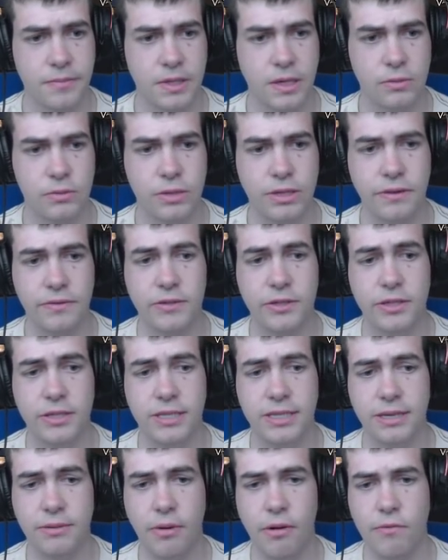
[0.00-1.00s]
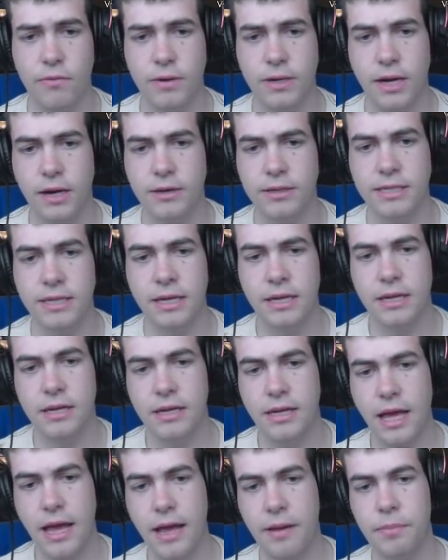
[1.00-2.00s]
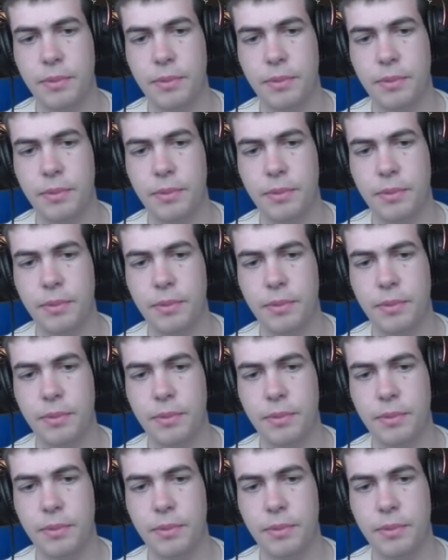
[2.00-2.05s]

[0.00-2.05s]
Just have to sort of see where everyone goes. Yeah,